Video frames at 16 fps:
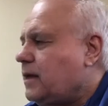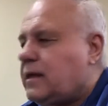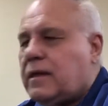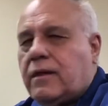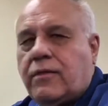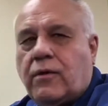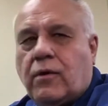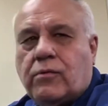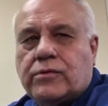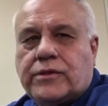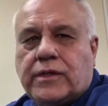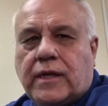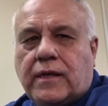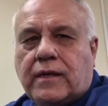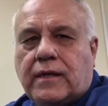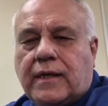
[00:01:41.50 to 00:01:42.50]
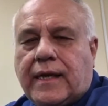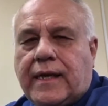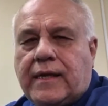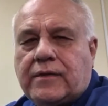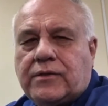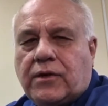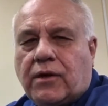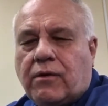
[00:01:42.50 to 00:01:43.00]
Those
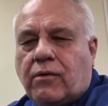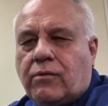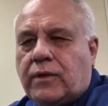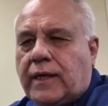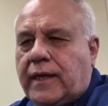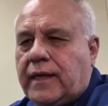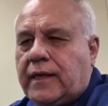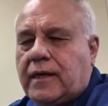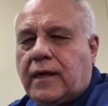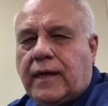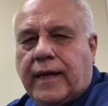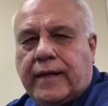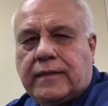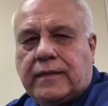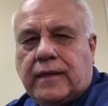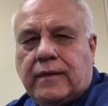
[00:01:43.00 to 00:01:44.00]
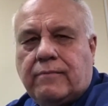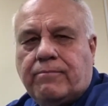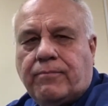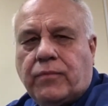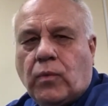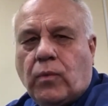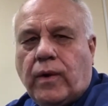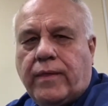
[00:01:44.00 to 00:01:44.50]
liens are only collected
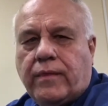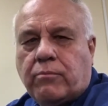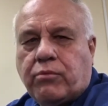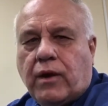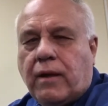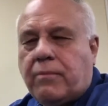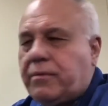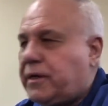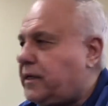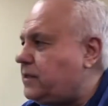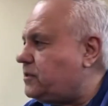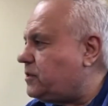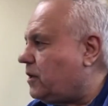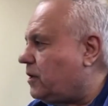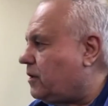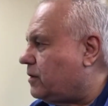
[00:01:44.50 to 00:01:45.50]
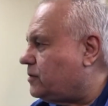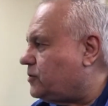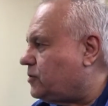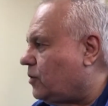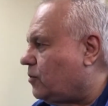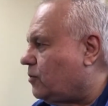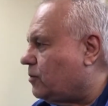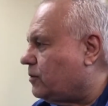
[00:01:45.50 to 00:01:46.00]
when the properties are
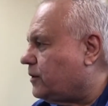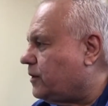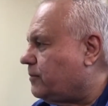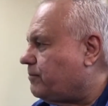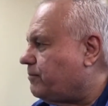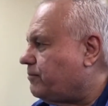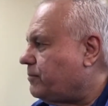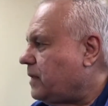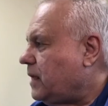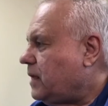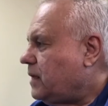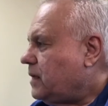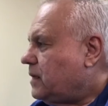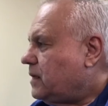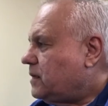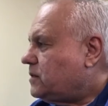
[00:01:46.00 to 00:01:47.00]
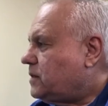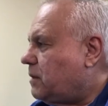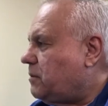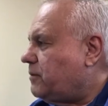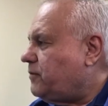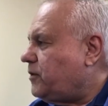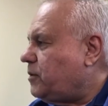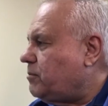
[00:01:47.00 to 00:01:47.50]
sold.
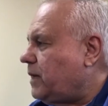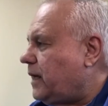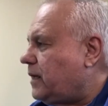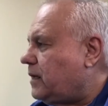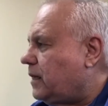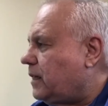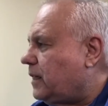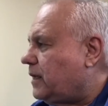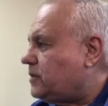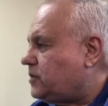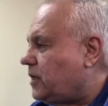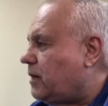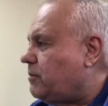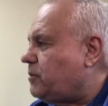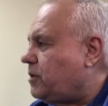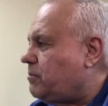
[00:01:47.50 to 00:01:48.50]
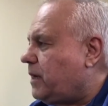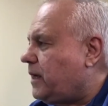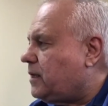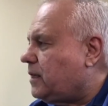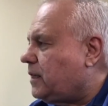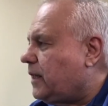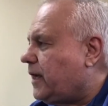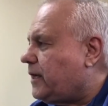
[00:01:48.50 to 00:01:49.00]
Some you may
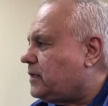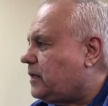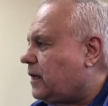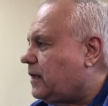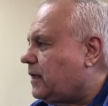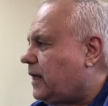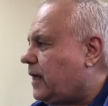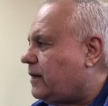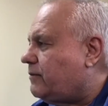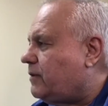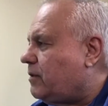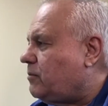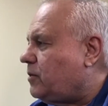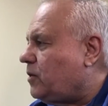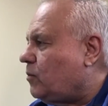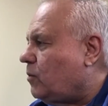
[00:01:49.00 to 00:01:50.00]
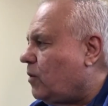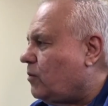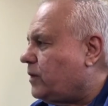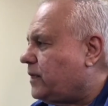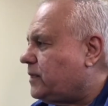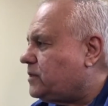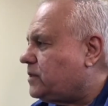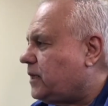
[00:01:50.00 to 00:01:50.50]
collect, a lot of them you won't,
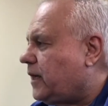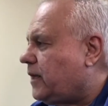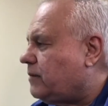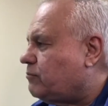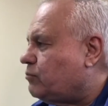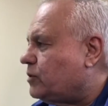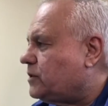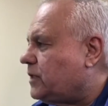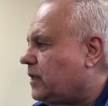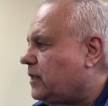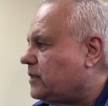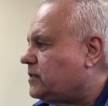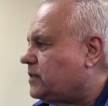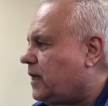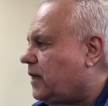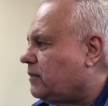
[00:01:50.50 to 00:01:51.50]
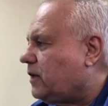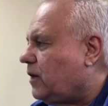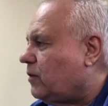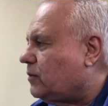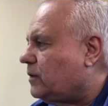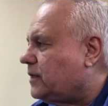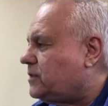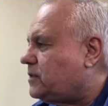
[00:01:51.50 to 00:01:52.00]
he said. Brazil is not the
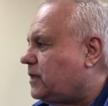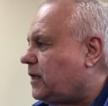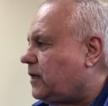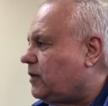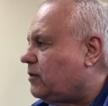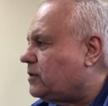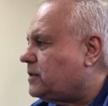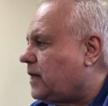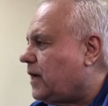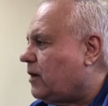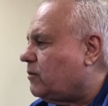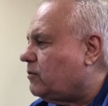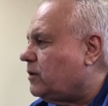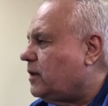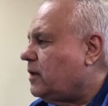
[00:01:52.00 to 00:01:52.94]
only city or town